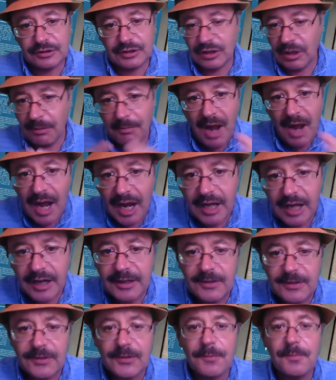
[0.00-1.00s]

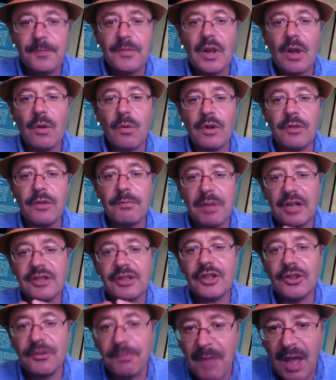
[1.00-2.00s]
commodities, with
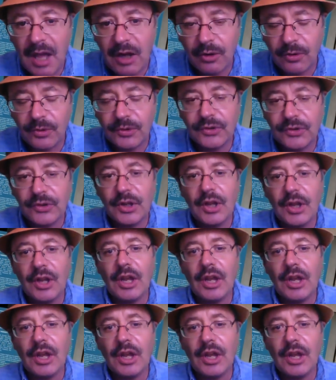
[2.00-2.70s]
precious metals,